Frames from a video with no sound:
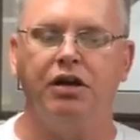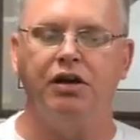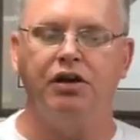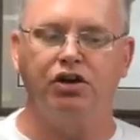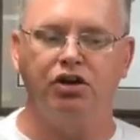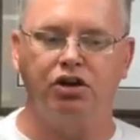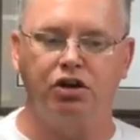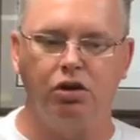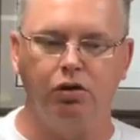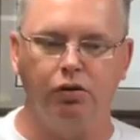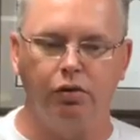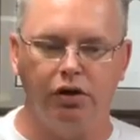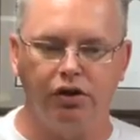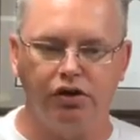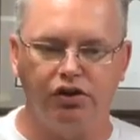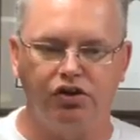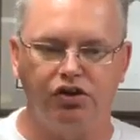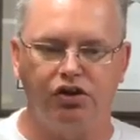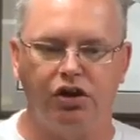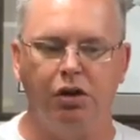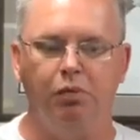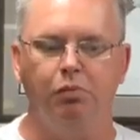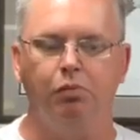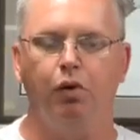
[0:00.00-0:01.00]
is to
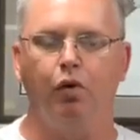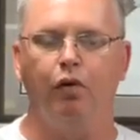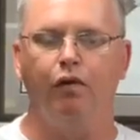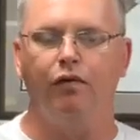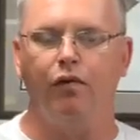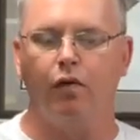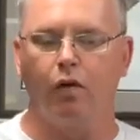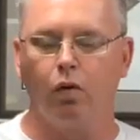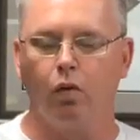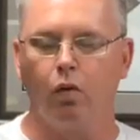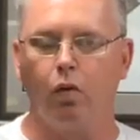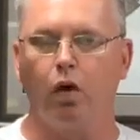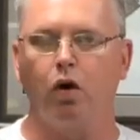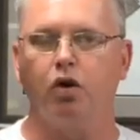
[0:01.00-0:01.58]
assemble for